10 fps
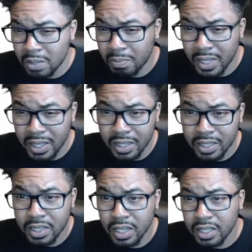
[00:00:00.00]
mythics
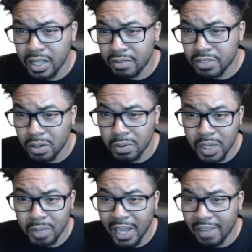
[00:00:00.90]
that have shown
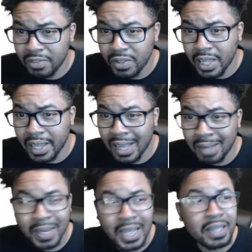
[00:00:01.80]
up. I feel like
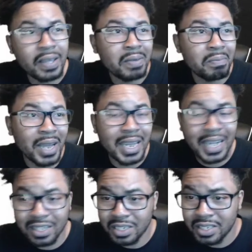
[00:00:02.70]
Omnath might
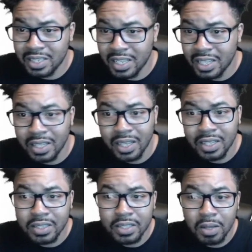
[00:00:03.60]
actually see
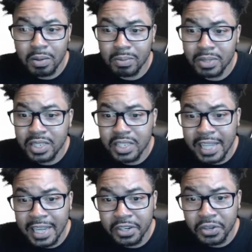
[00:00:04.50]
some
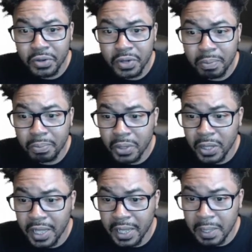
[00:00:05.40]
standard
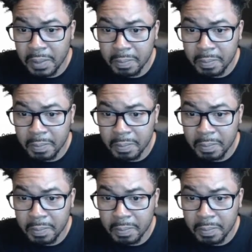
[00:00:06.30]
play.